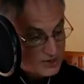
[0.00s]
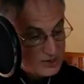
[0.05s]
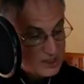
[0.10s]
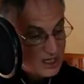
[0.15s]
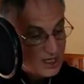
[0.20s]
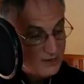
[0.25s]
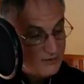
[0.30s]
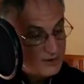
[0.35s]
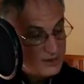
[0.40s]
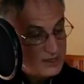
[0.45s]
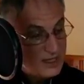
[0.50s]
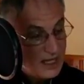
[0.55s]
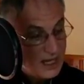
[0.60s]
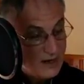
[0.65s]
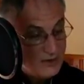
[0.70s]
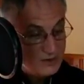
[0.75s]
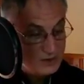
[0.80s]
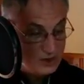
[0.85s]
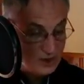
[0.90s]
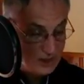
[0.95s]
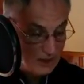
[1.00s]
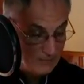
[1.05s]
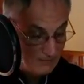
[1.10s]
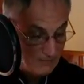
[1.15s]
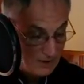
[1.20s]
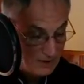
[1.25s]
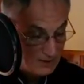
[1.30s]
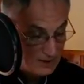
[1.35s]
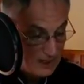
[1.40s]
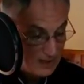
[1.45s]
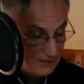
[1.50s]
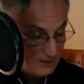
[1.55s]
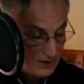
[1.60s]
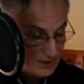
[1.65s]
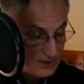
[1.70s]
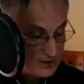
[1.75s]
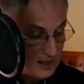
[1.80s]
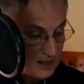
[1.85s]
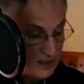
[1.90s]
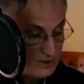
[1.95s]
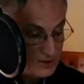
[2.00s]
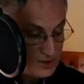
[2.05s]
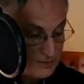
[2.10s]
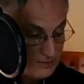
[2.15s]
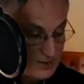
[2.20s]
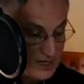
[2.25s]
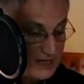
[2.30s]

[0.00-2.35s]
Hanover Township, our neighboring township,